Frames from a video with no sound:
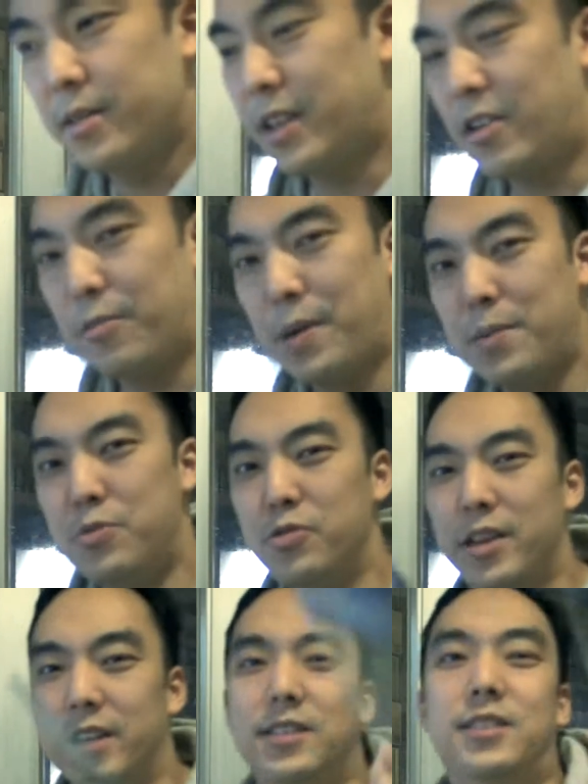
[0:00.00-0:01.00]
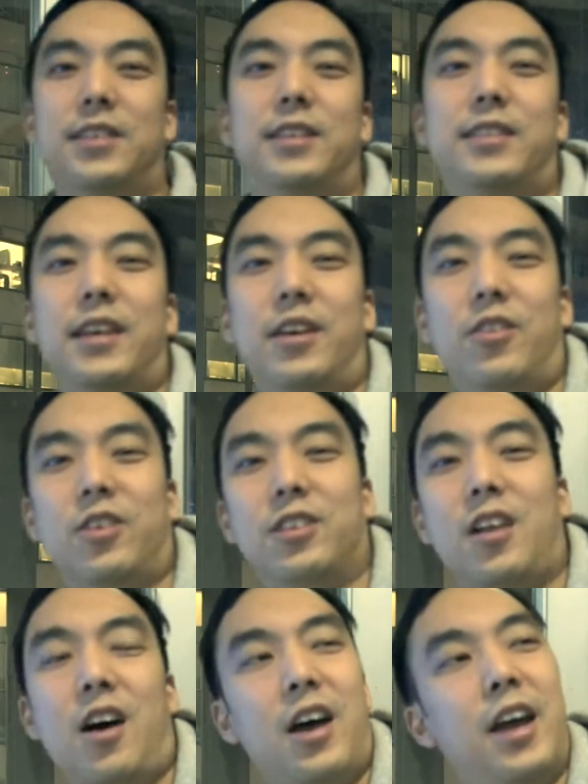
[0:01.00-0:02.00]
There are people that sit there
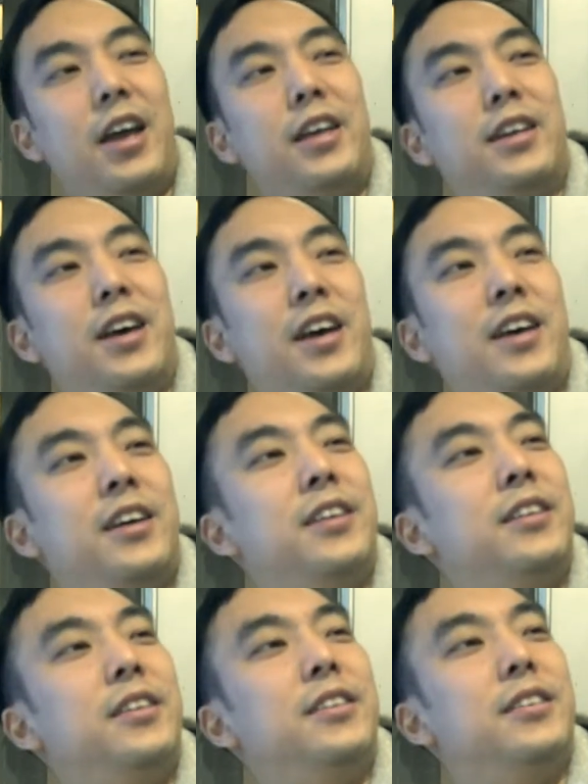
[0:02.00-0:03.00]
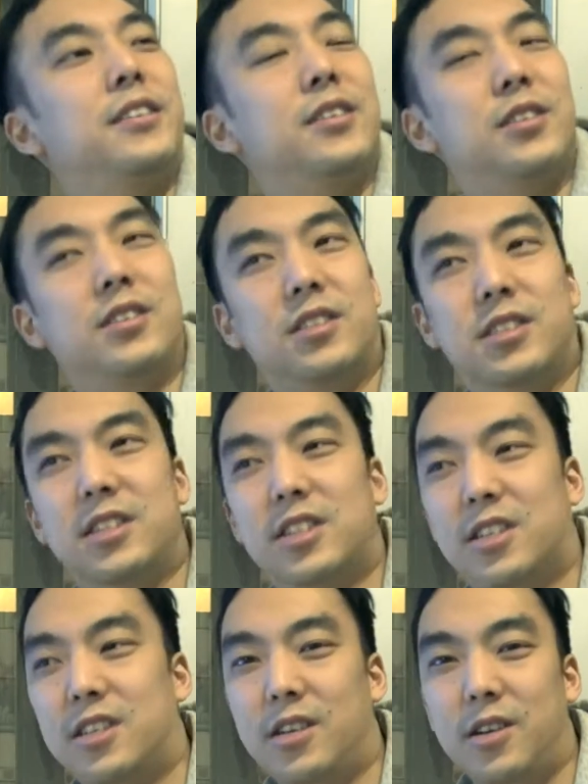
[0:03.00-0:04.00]
online and just,